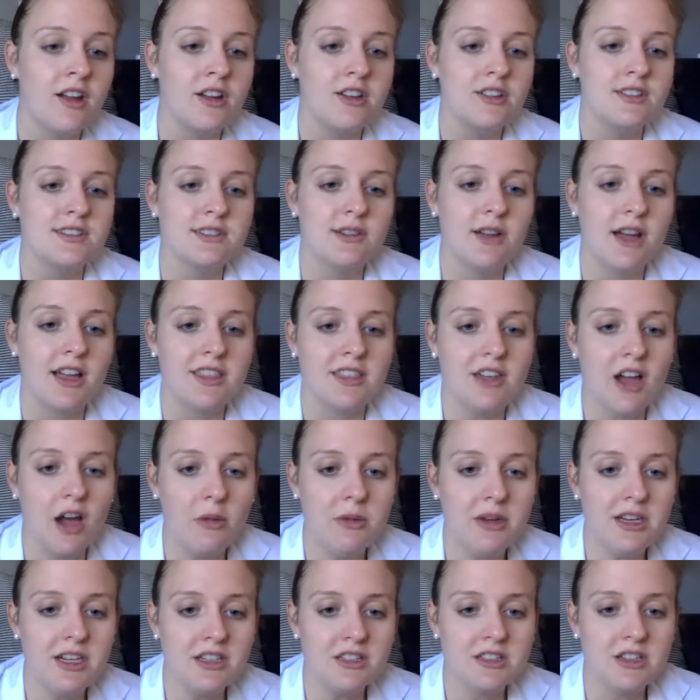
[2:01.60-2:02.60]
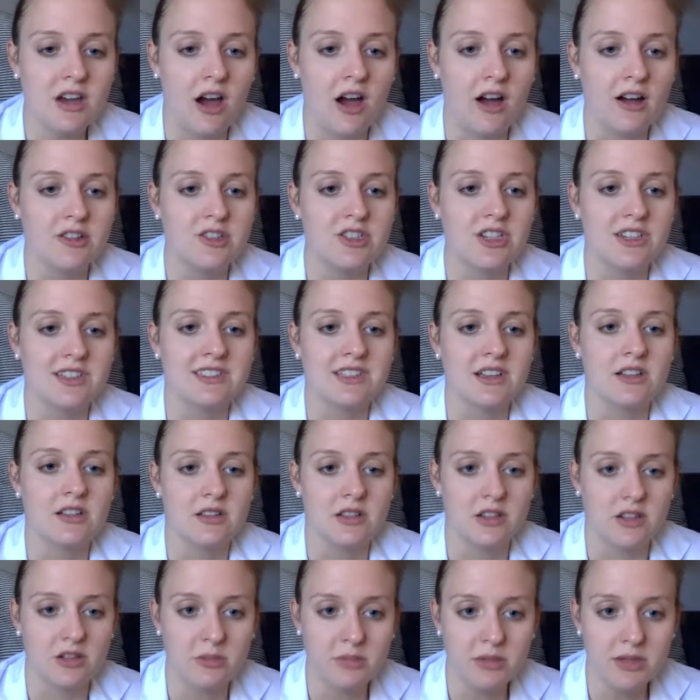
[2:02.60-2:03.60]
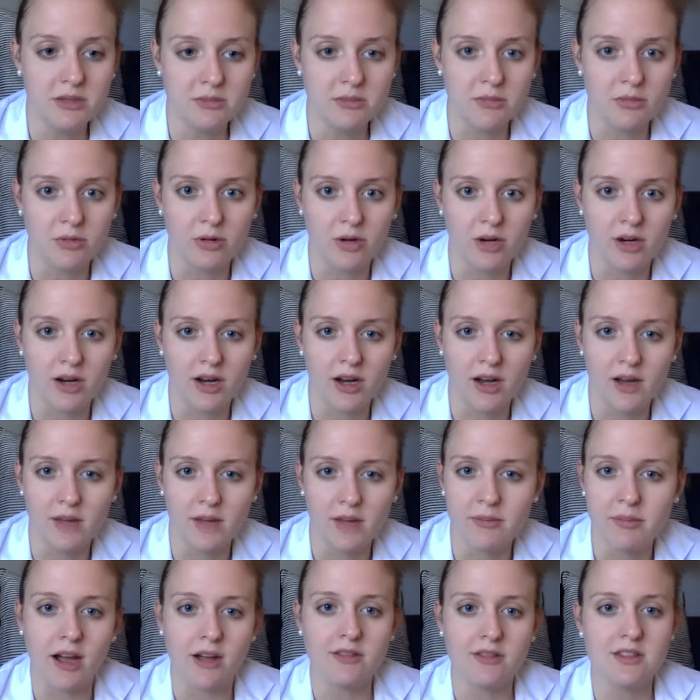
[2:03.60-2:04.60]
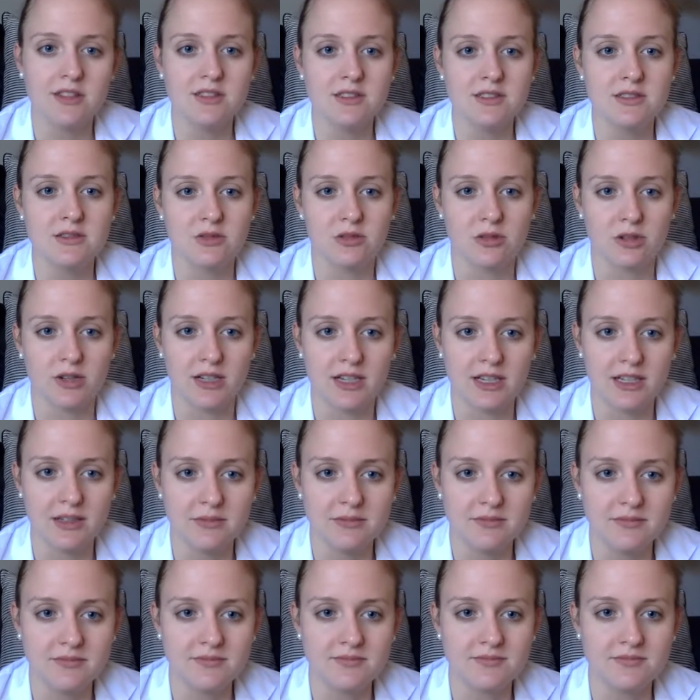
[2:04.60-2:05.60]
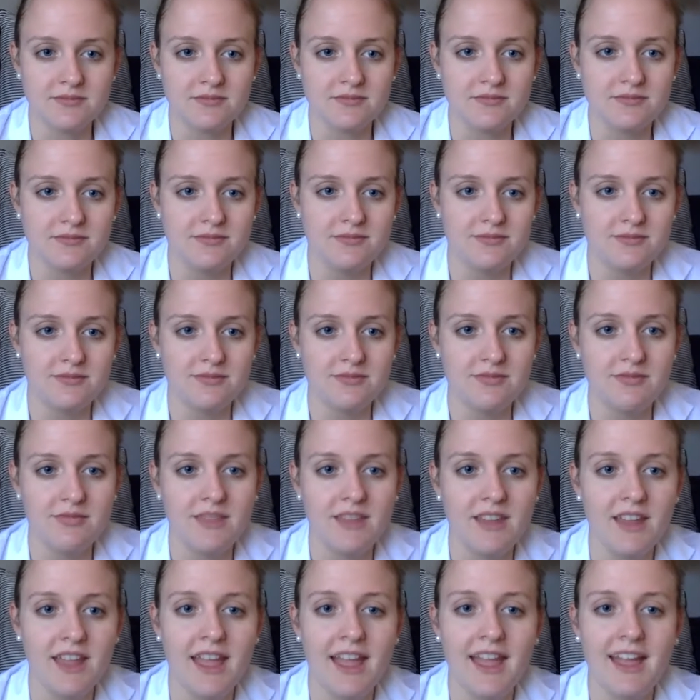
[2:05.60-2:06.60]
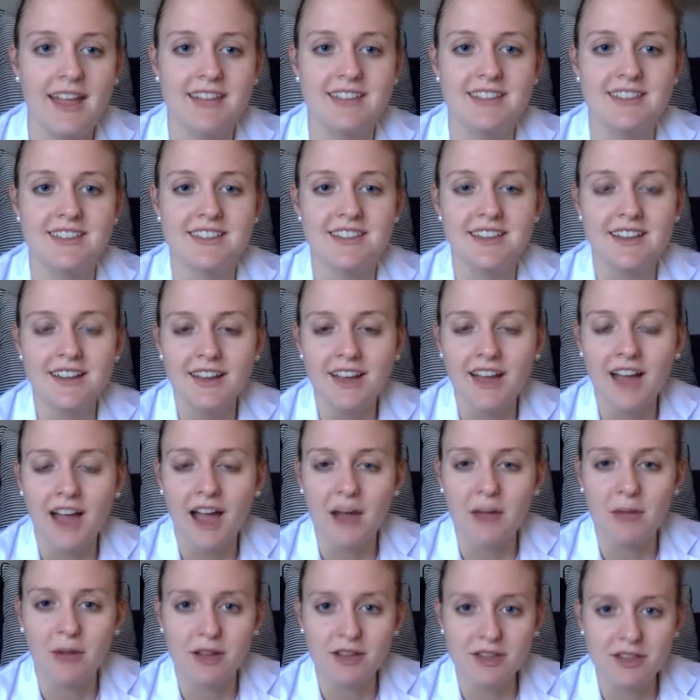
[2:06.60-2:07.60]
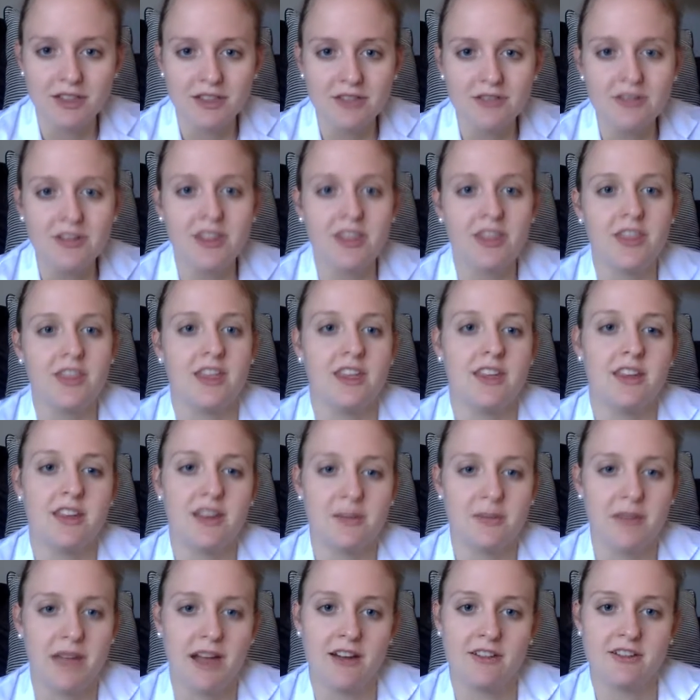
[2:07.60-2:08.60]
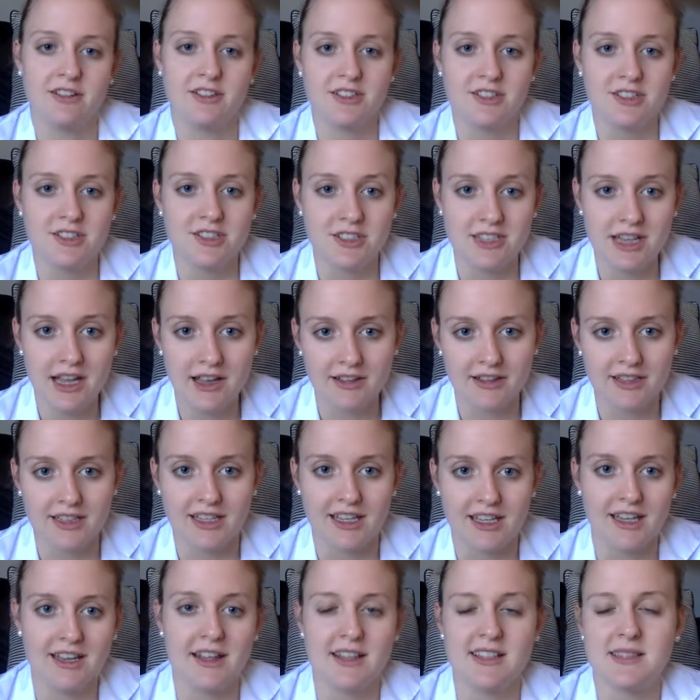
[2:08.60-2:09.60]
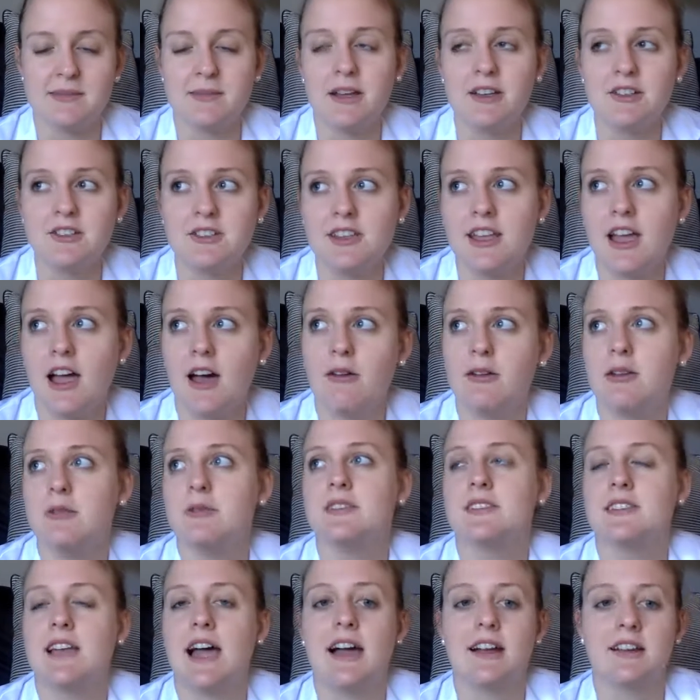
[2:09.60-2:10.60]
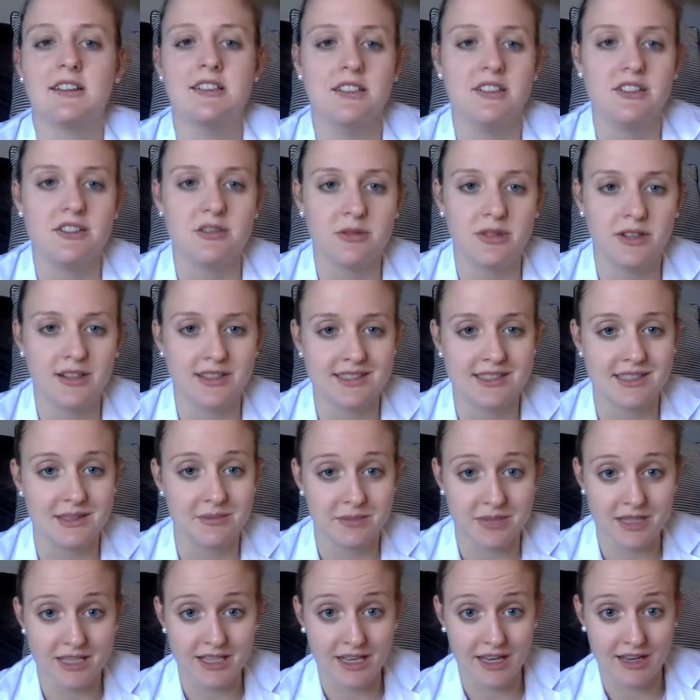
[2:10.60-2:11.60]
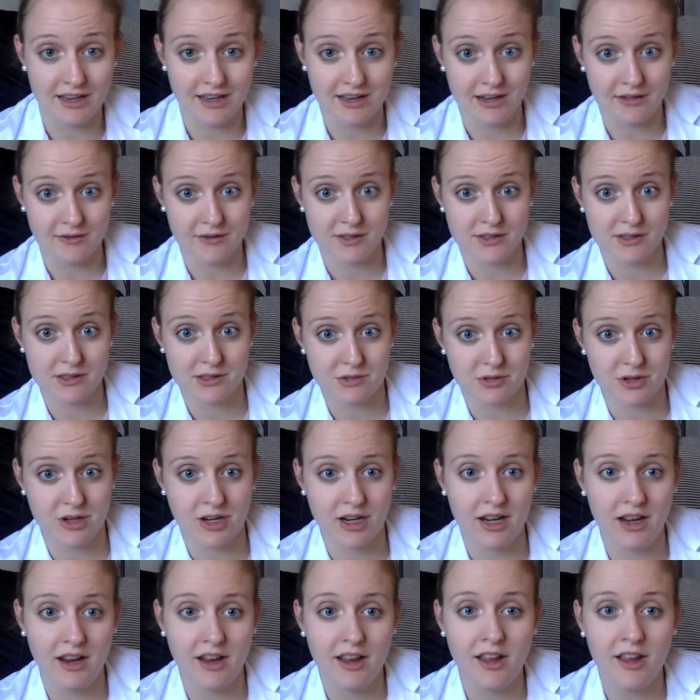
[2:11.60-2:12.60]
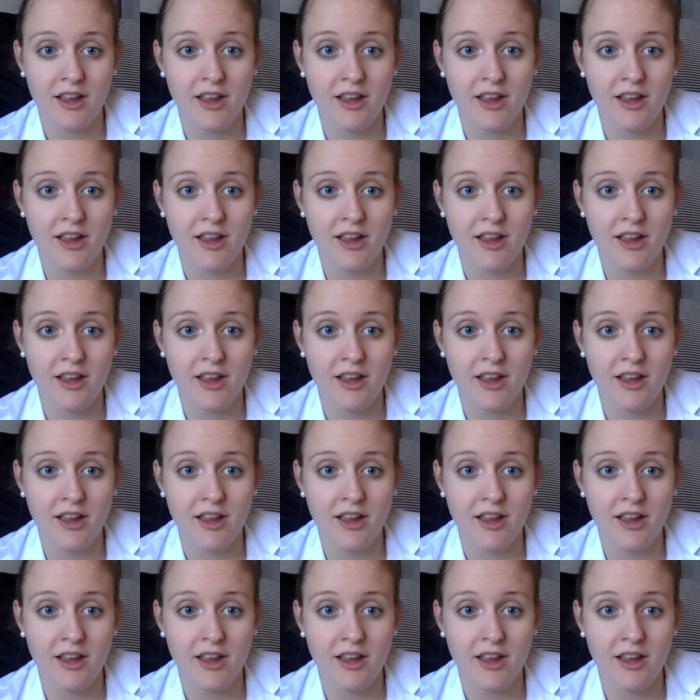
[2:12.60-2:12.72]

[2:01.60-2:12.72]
So I thought we could talk just a little bit more about the story. And I want you to think about Shelley, and especially how he was acting towards the beginning of the story.